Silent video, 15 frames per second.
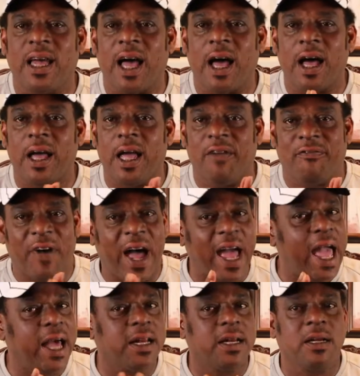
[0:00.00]
If I
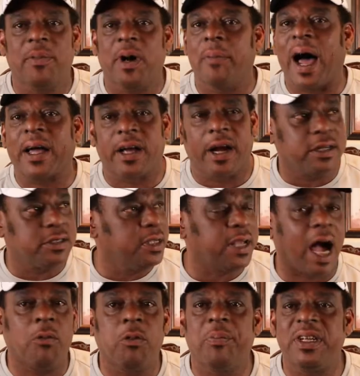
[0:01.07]
added them up, I guarantee
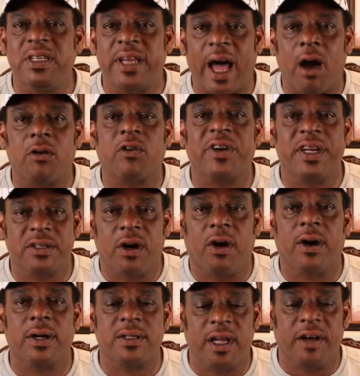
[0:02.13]
you I would be downgrading
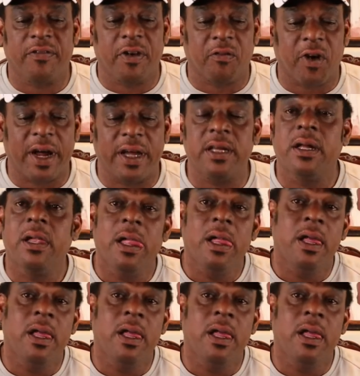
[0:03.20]
cards left and right.